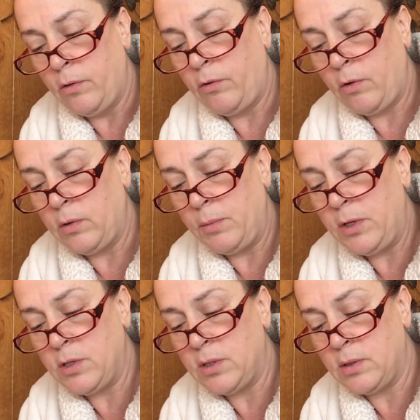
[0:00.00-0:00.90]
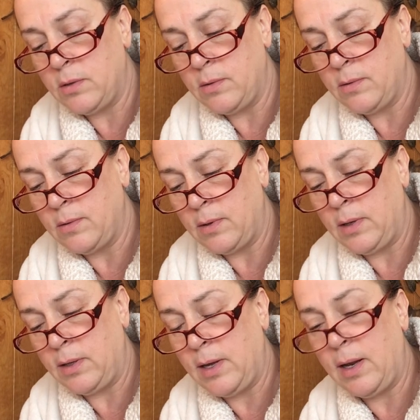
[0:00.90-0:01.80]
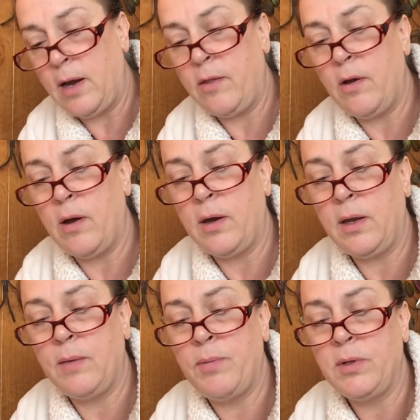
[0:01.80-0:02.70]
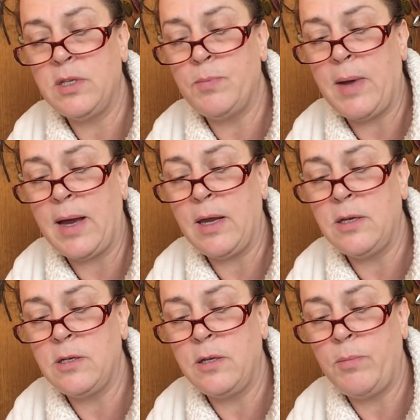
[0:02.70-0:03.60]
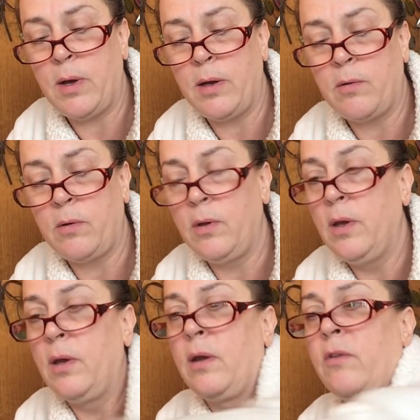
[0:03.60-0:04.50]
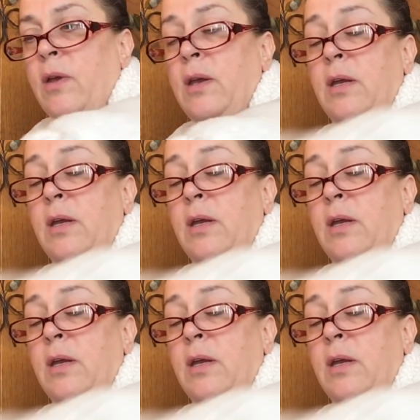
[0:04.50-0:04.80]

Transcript: So let me just get that out of there. I'm going to put this back into the bottle because I